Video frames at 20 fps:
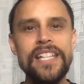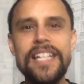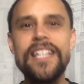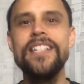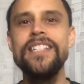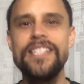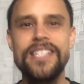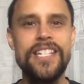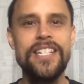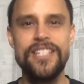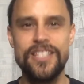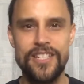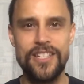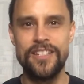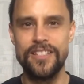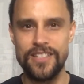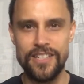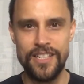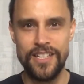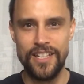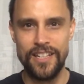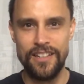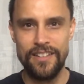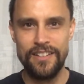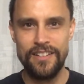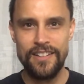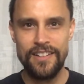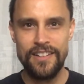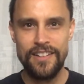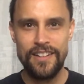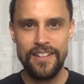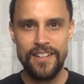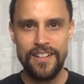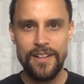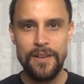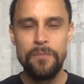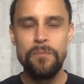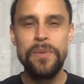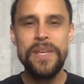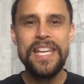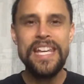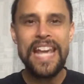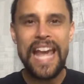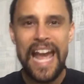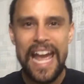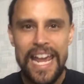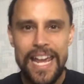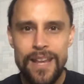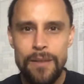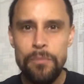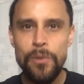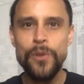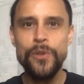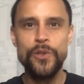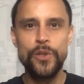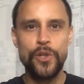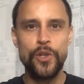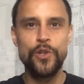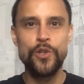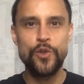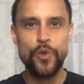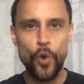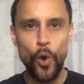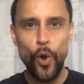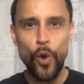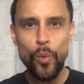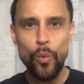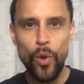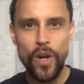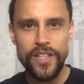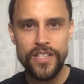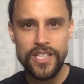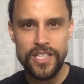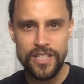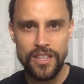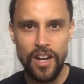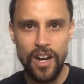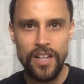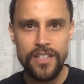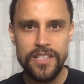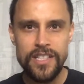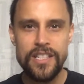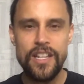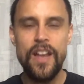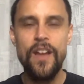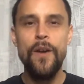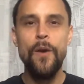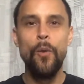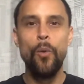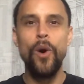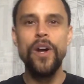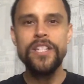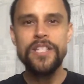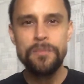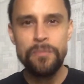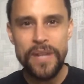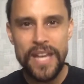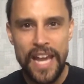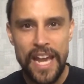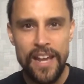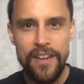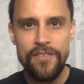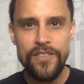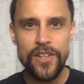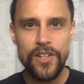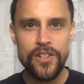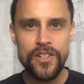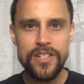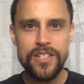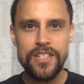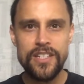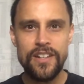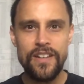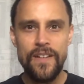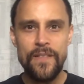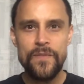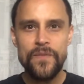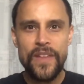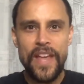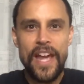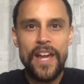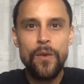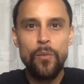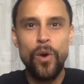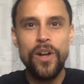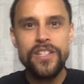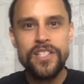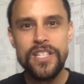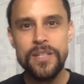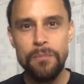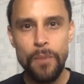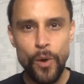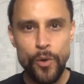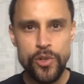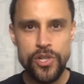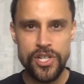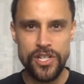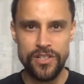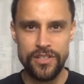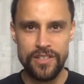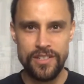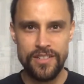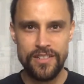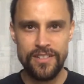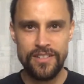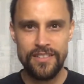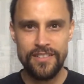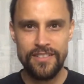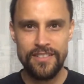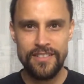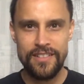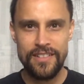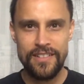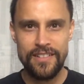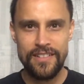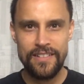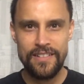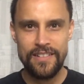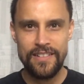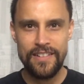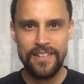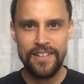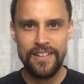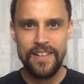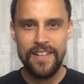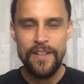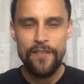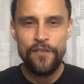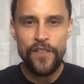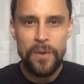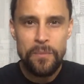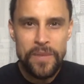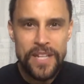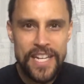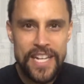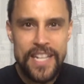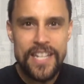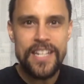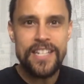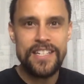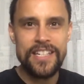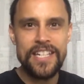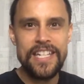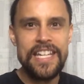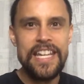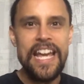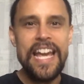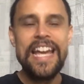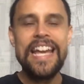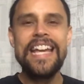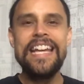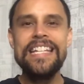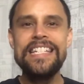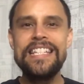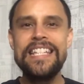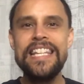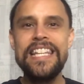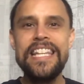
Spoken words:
consistency. Being able to control one's thoughts, one's behaviors, and one's emotions. Femininity is